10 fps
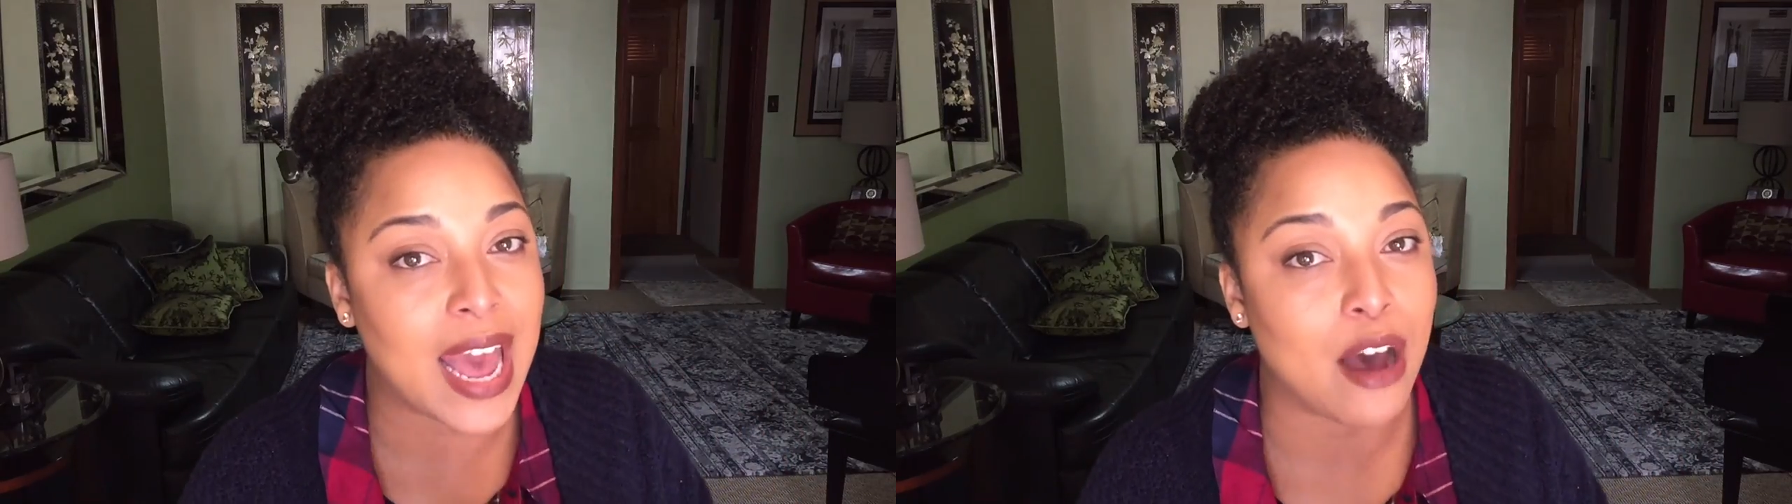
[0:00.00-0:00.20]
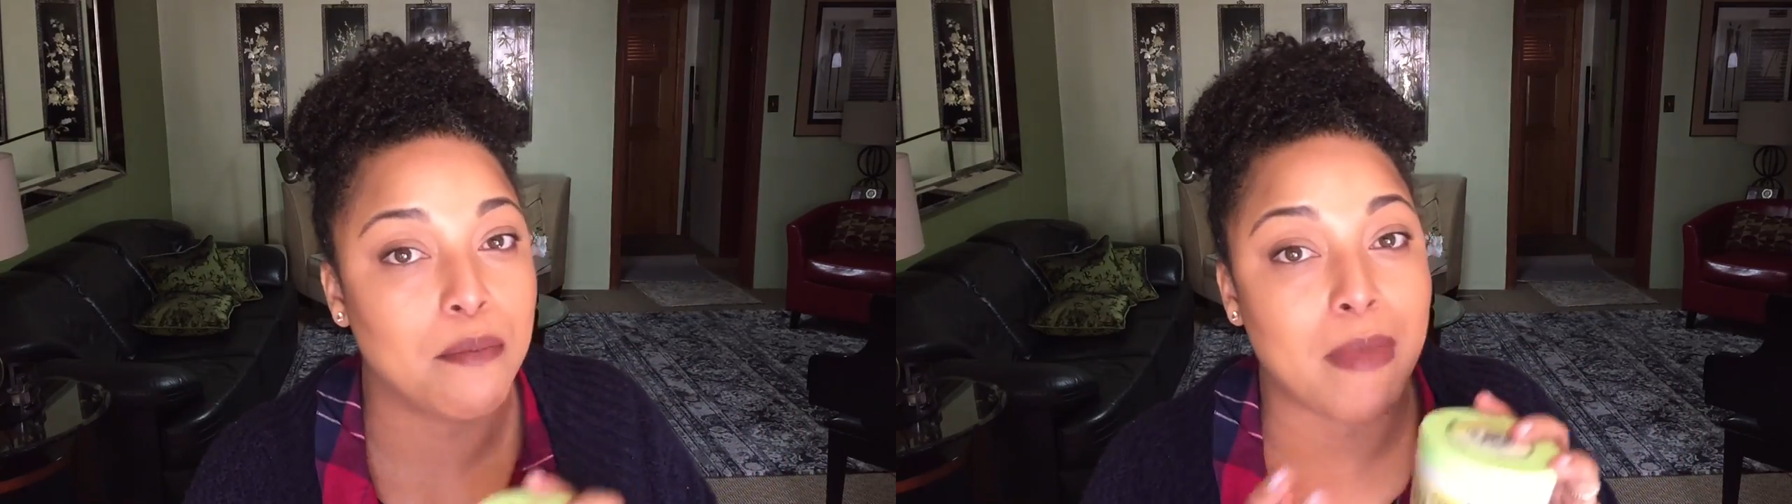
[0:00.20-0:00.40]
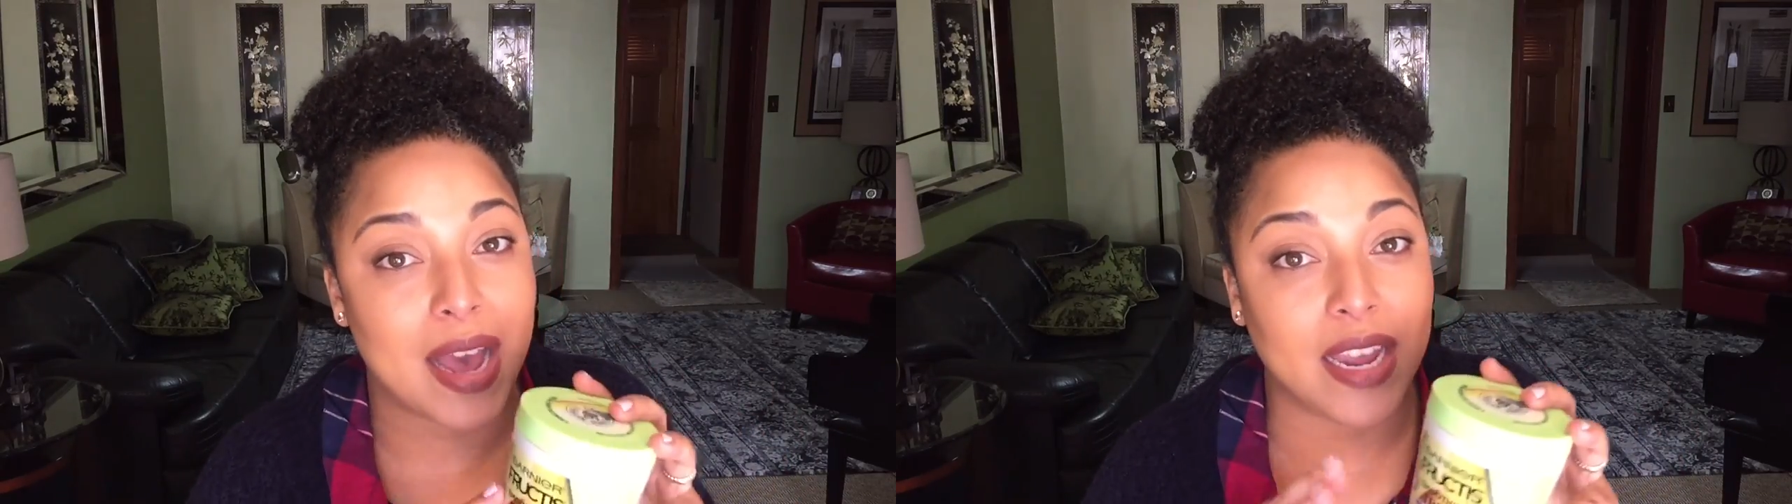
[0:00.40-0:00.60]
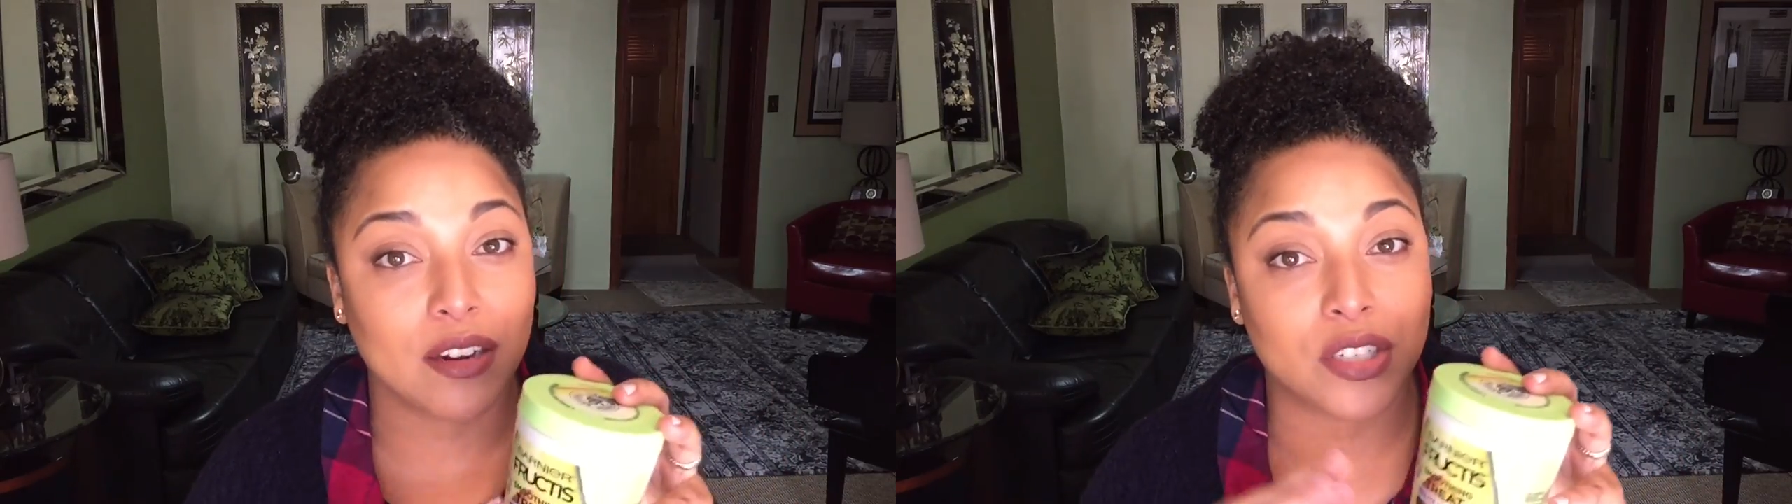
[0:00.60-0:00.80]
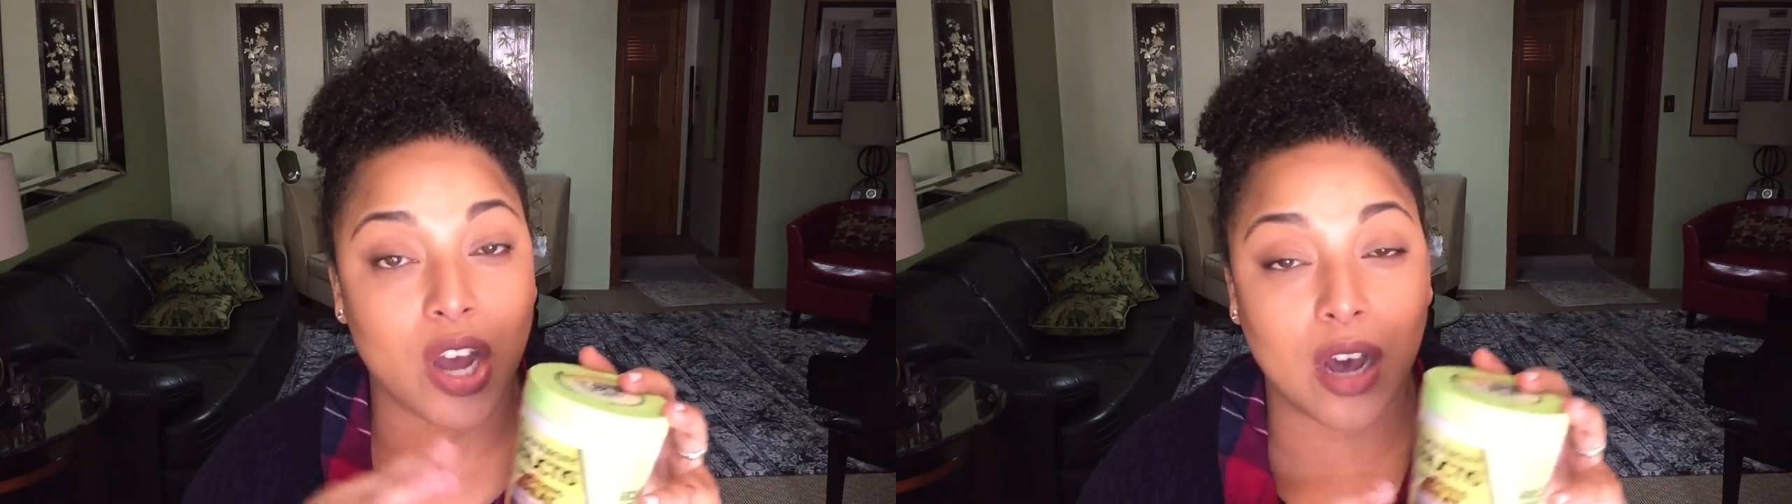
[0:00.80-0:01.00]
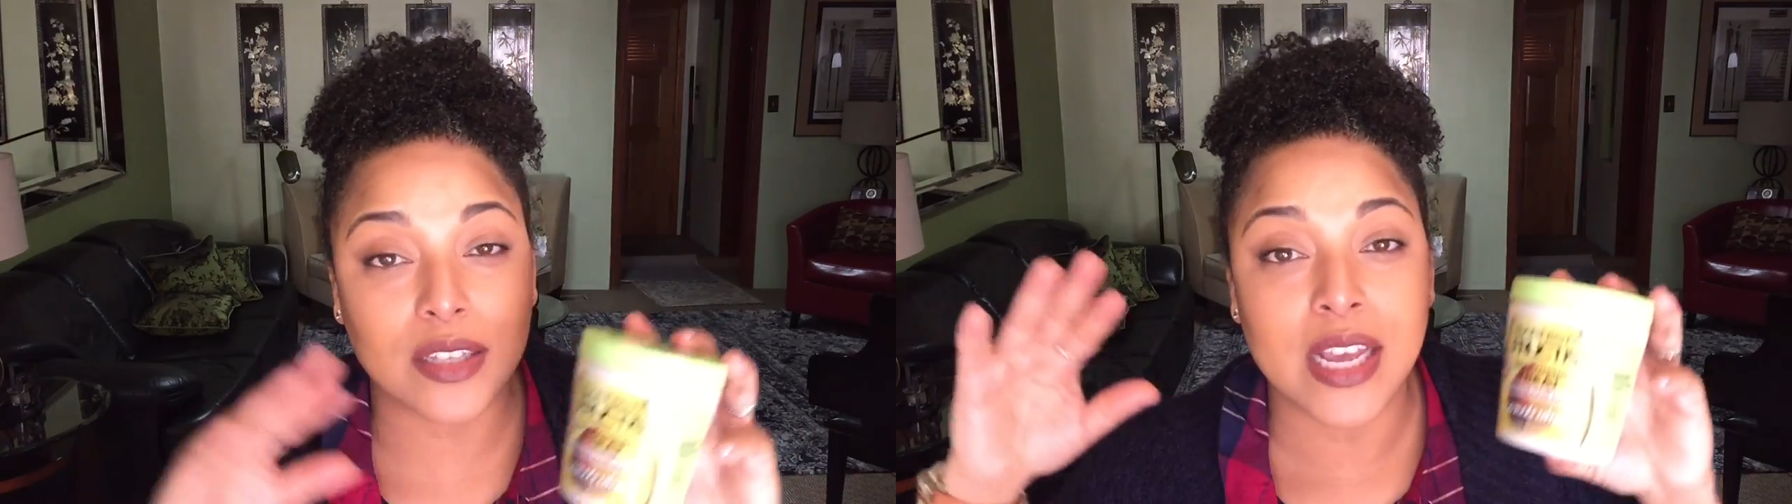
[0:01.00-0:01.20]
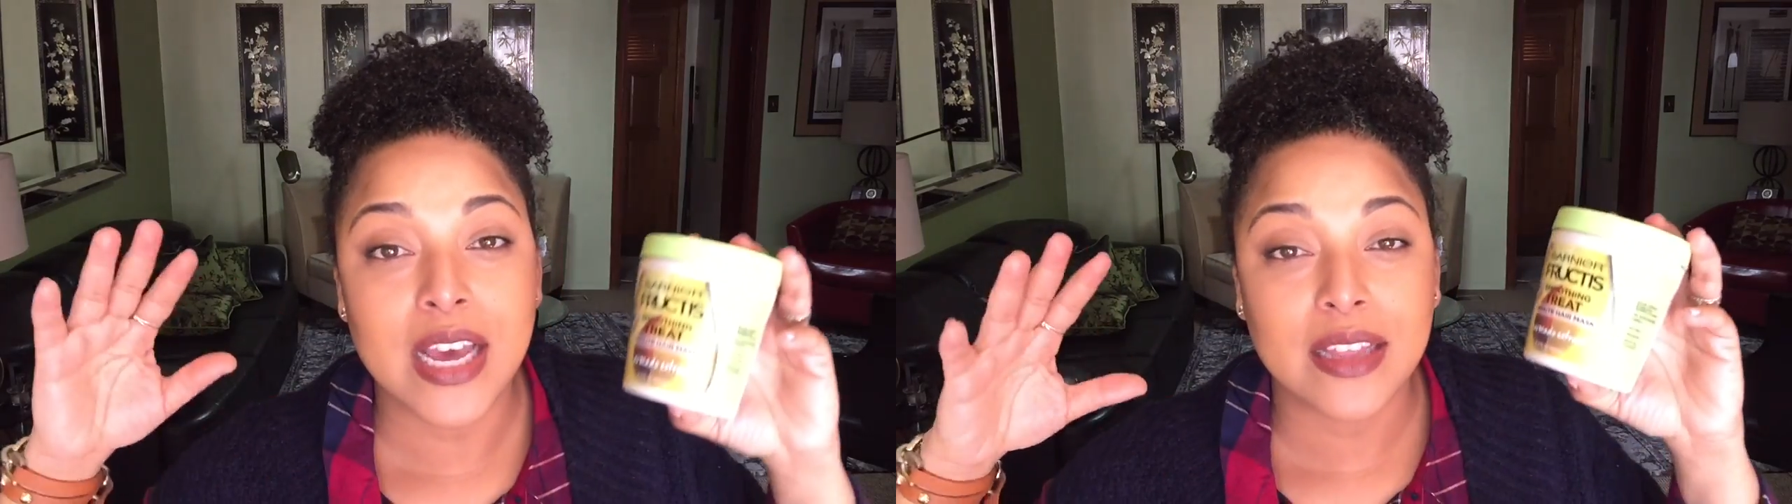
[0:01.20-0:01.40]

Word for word: out My Hair Talks.